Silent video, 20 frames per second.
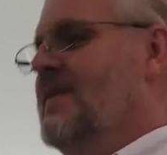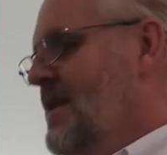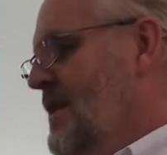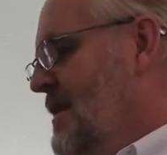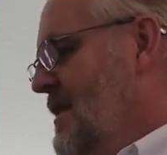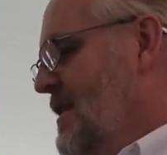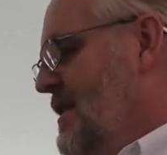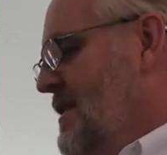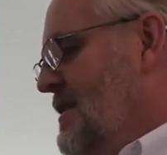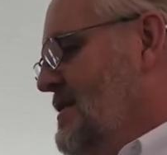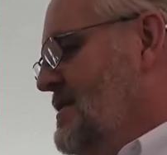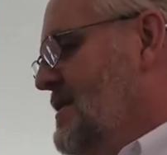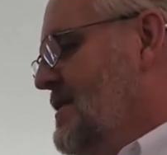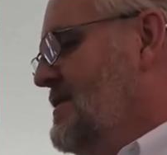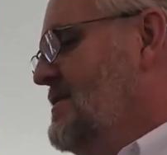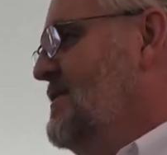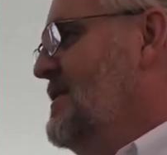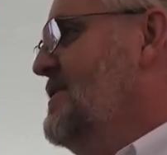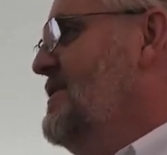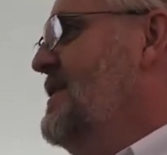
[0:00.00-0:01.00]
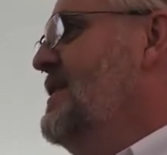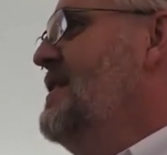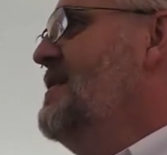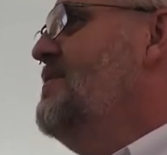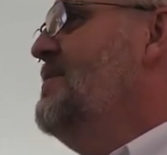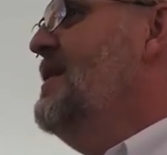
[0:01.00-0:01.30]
So as we think about what